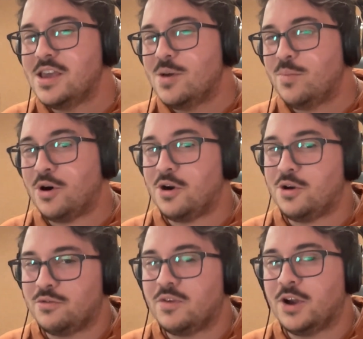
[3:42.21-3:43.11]
part
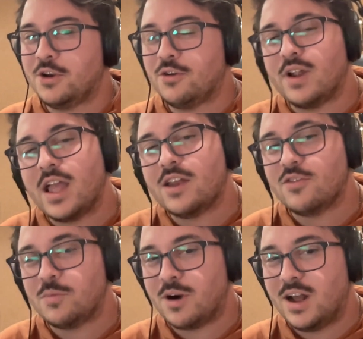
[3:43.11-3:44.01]
of a
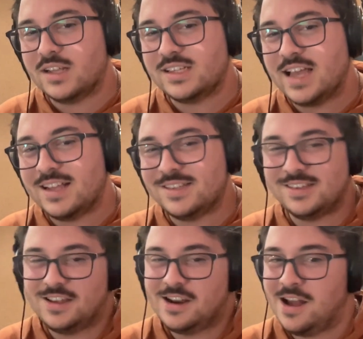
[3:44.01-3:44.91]
creative process.
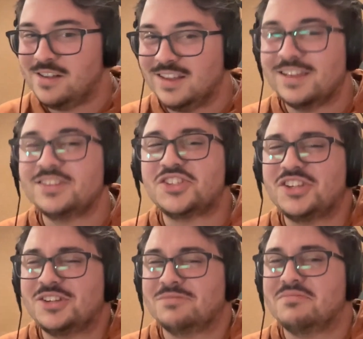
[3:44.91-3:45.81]
You know, it
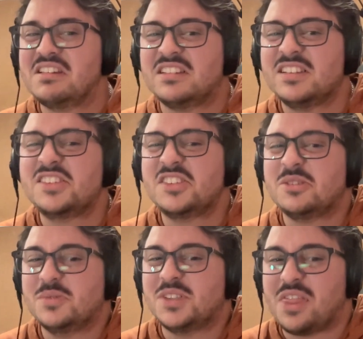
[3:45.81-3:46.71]
still
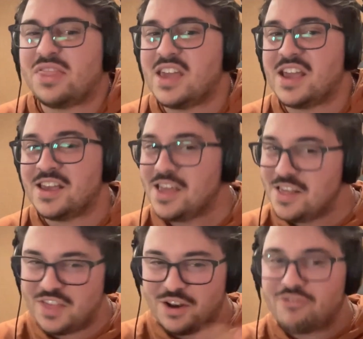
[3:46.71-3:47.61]
was a thing
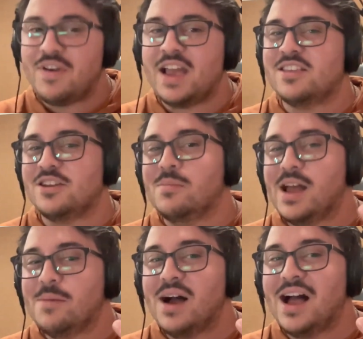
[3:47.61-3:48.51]
that affected
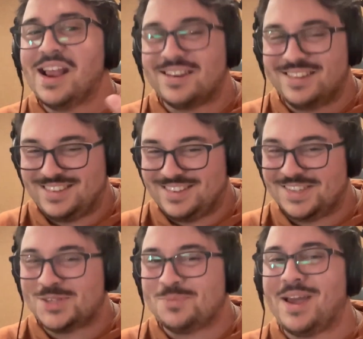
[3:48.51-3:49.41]
my mind,
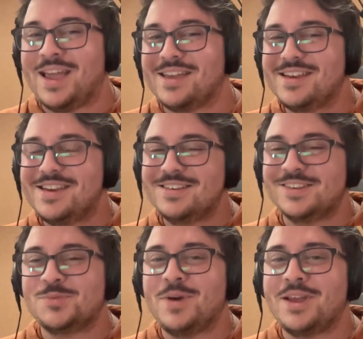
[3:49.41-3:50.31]
despite
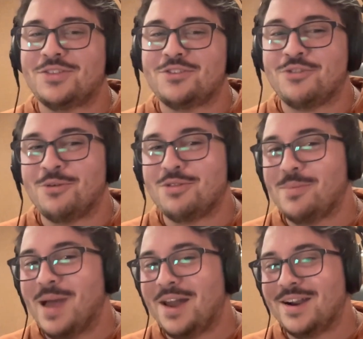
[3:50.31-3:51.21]
the truth
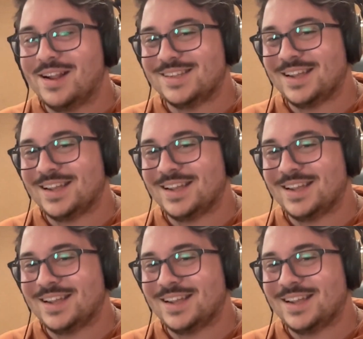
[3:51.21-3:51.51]
about it as I